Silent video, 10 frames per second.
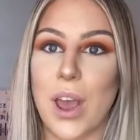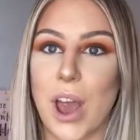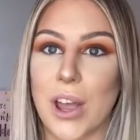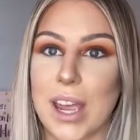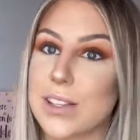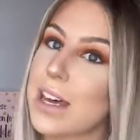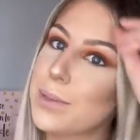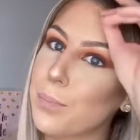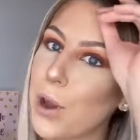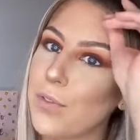Okay, so
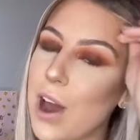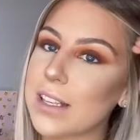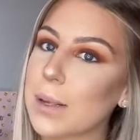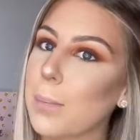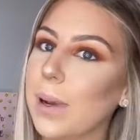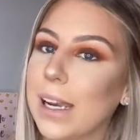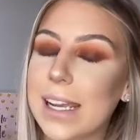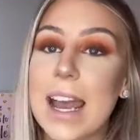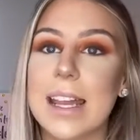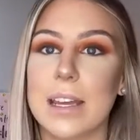that's both eyes
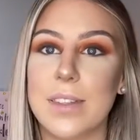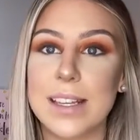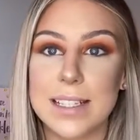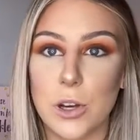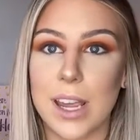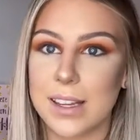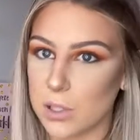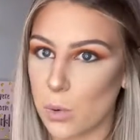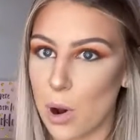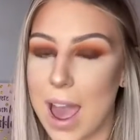complete. Now this look is
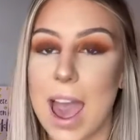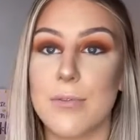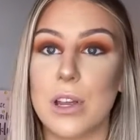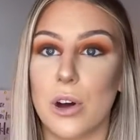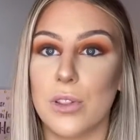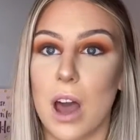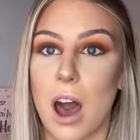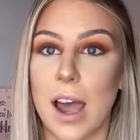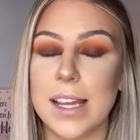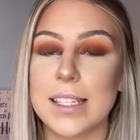quite heavy on the
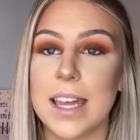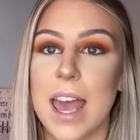eyes.